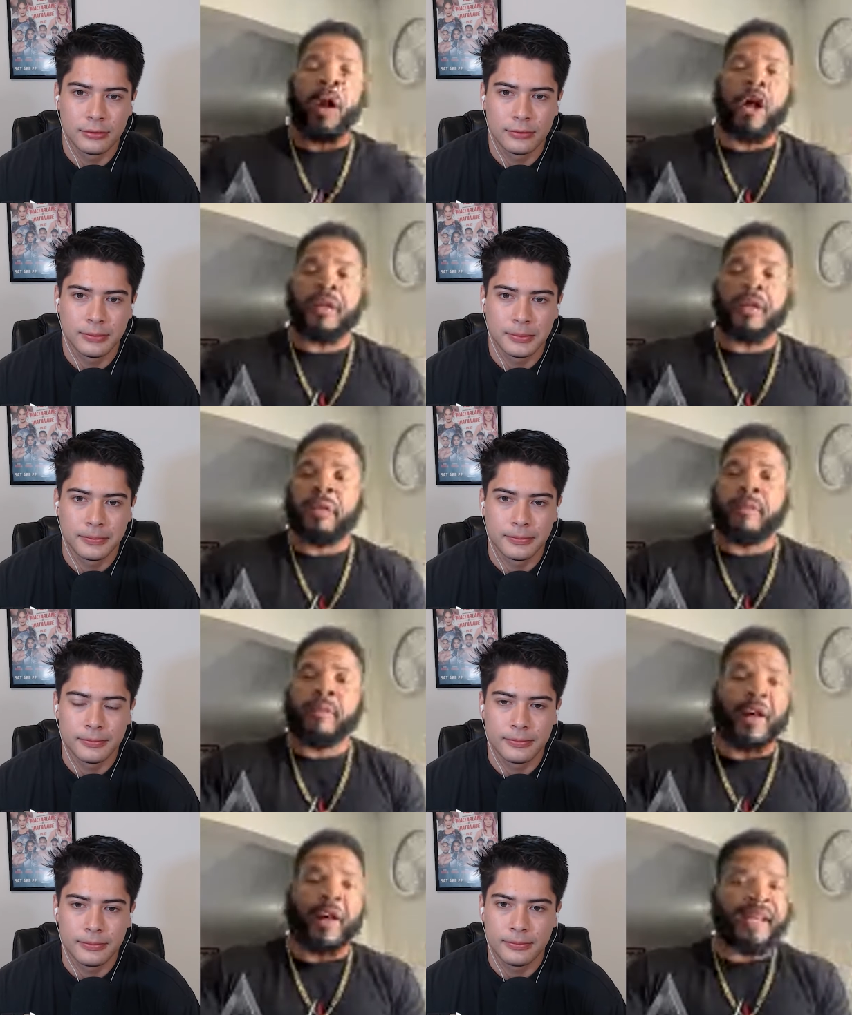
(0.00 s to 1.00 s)
Speaker 1: fought
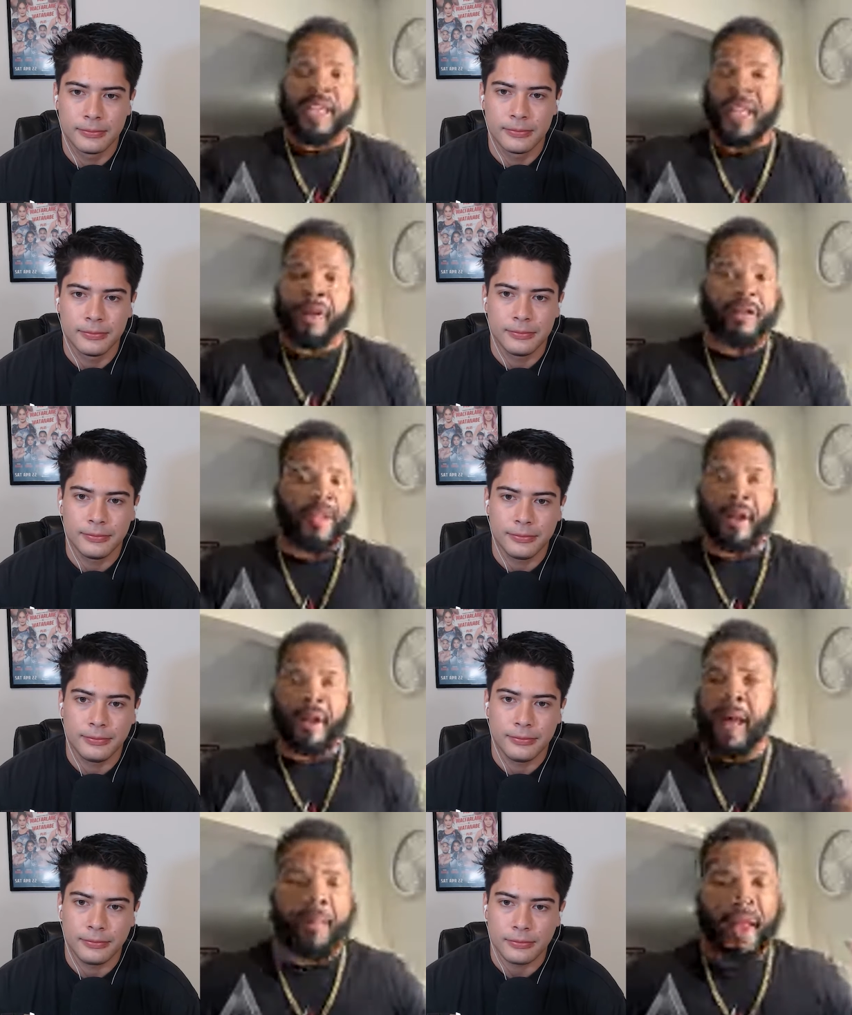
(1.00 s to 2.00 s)
fights here and
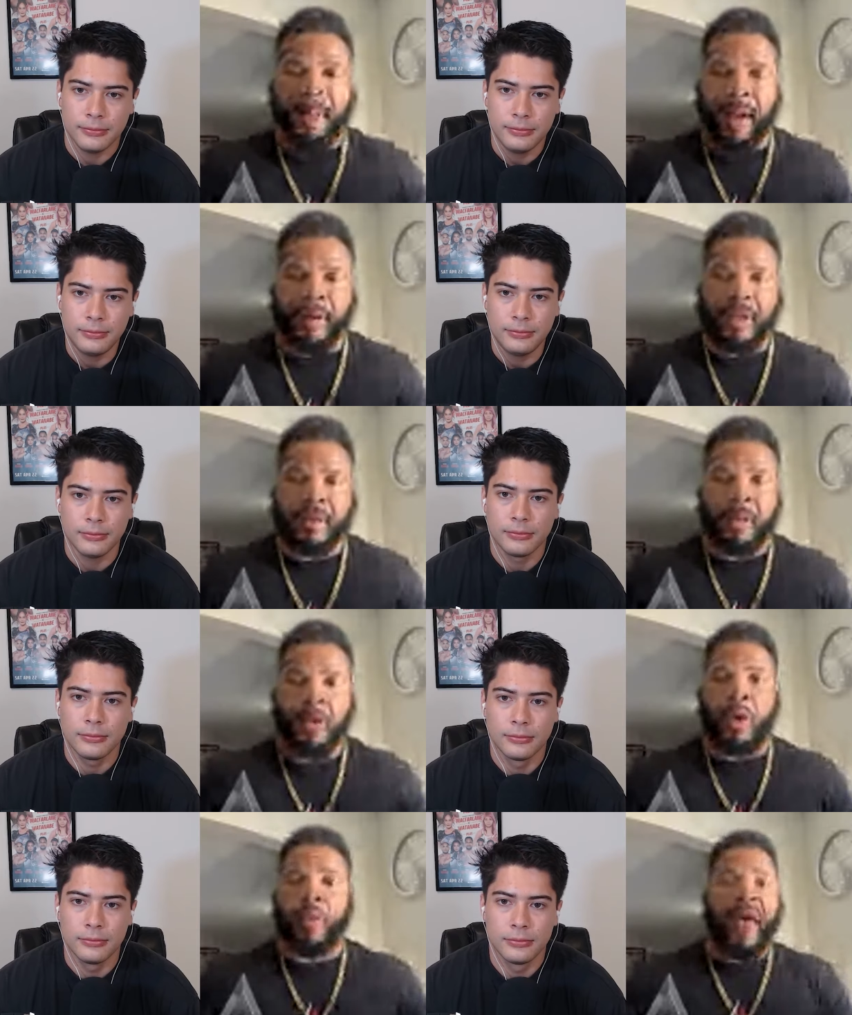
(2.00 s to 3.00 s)
there, like Mike
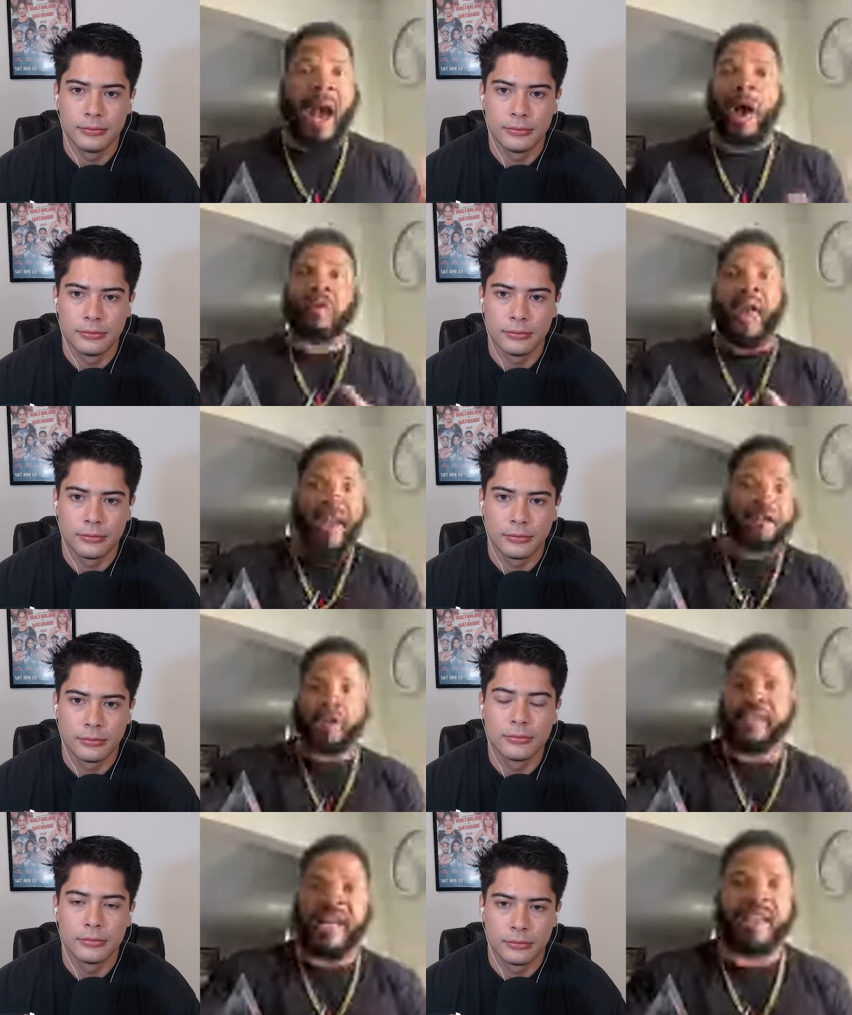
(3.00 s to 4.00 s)
Perry,
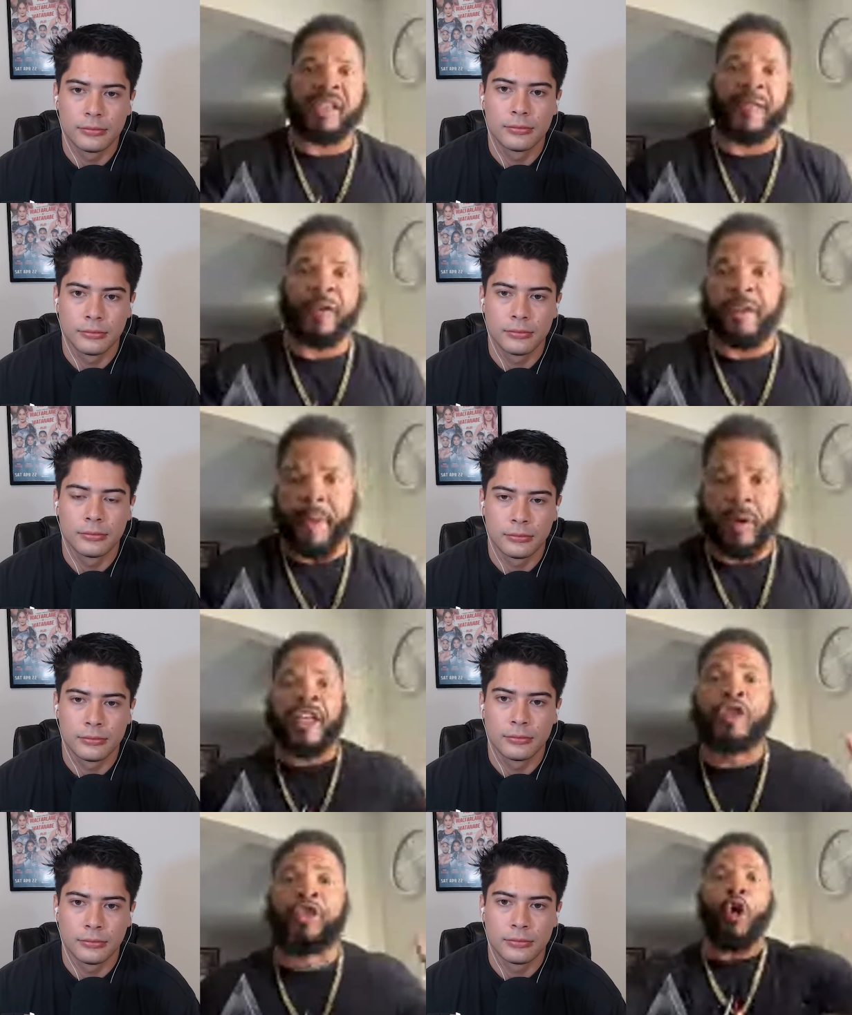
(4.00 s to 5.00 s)
without actually
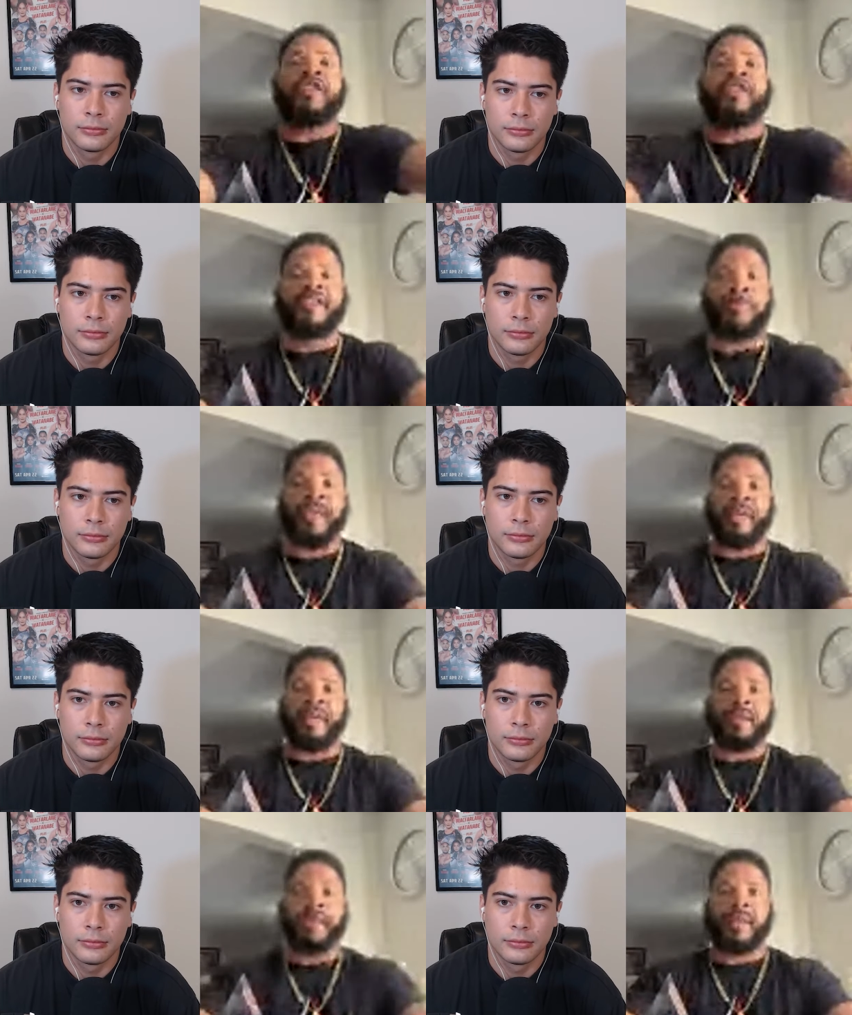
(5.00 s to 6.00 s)
challenging for the belt
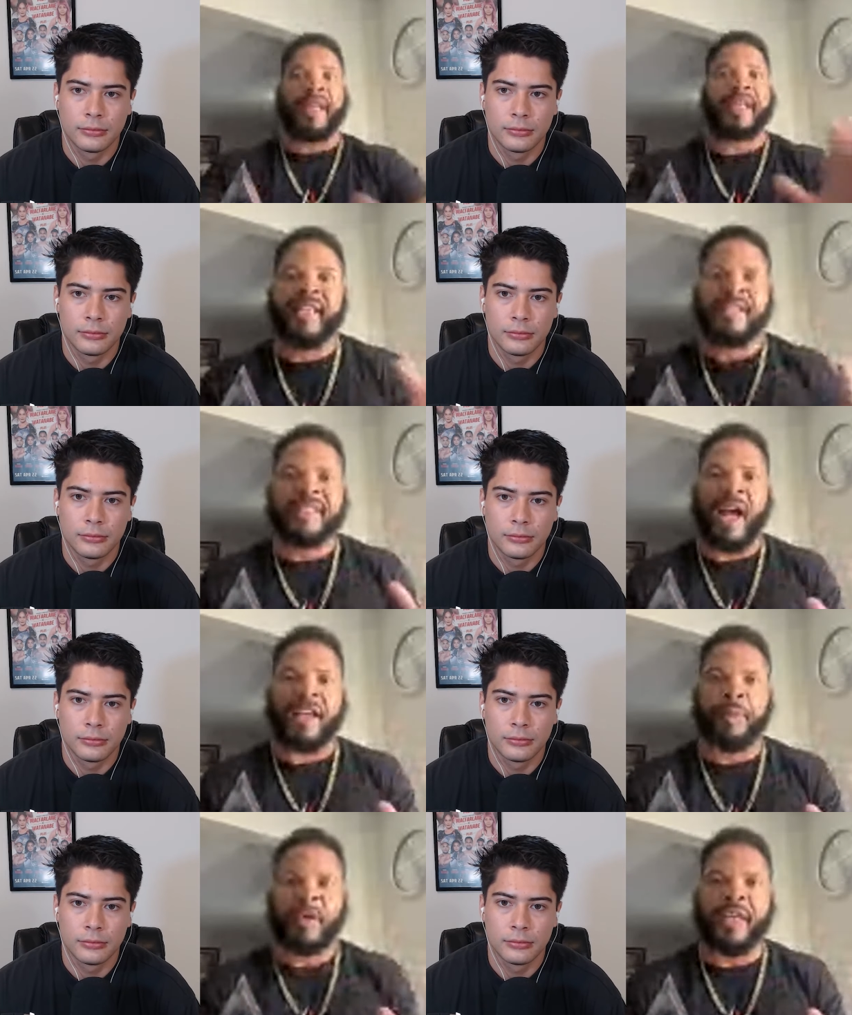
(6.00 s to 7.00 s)
he could have
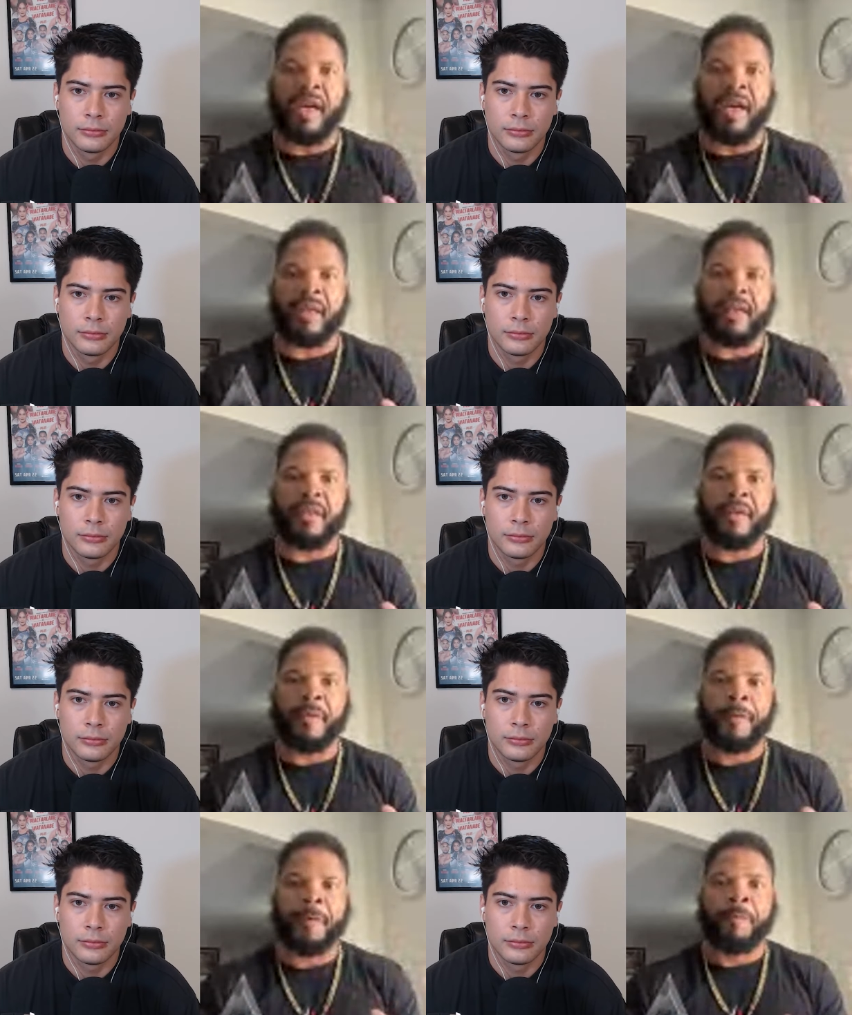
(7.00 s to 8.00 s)
endorsed me.
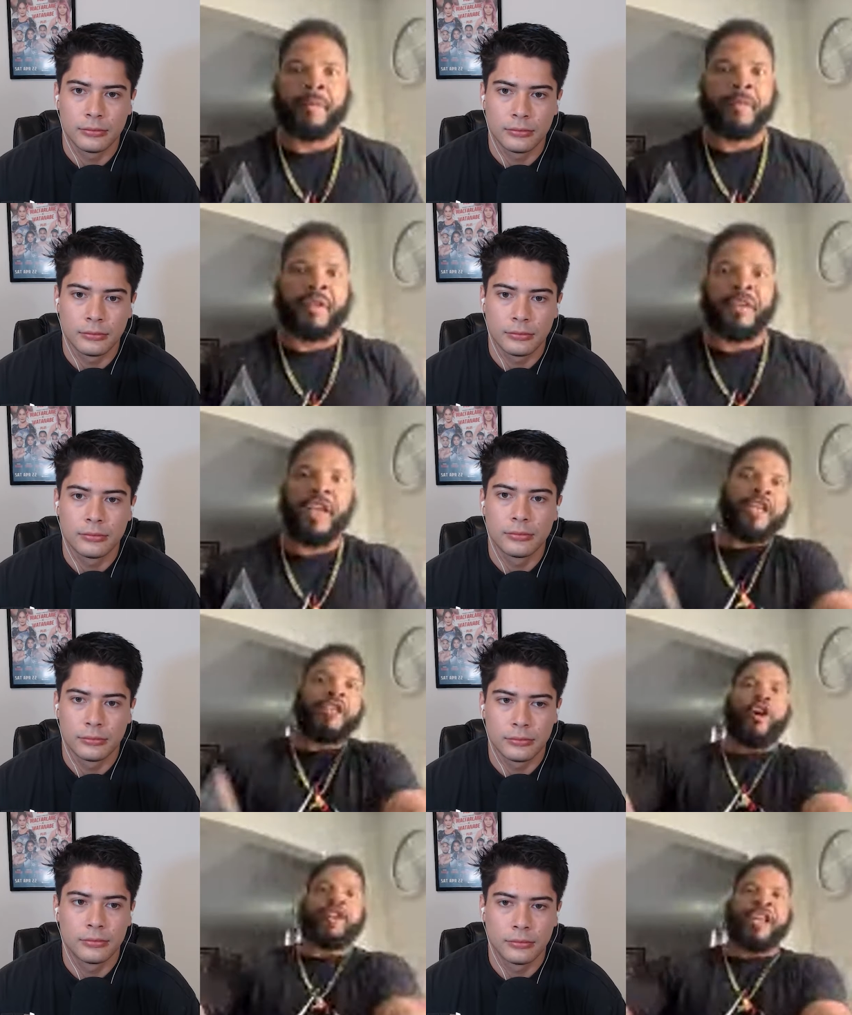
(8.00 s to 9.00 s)
Like, this guy's
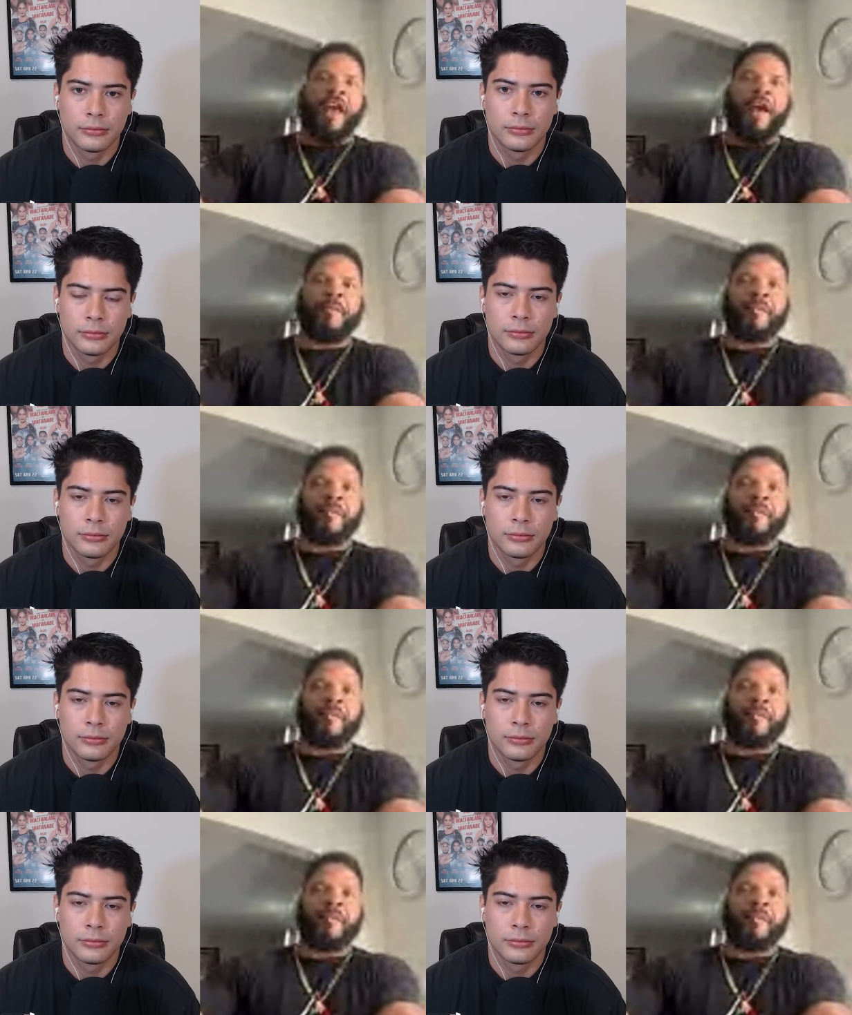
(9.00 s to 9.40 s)
pretty good.